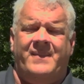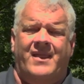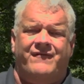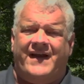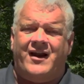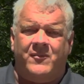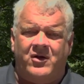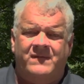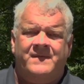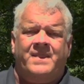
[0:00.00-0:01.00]

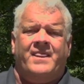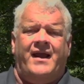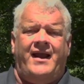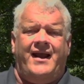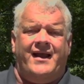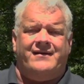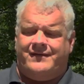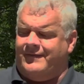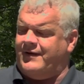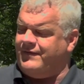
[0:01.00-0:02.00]
available, and
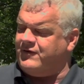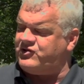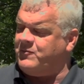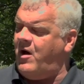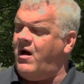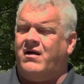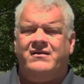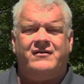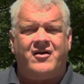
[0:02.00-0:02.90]
they're small,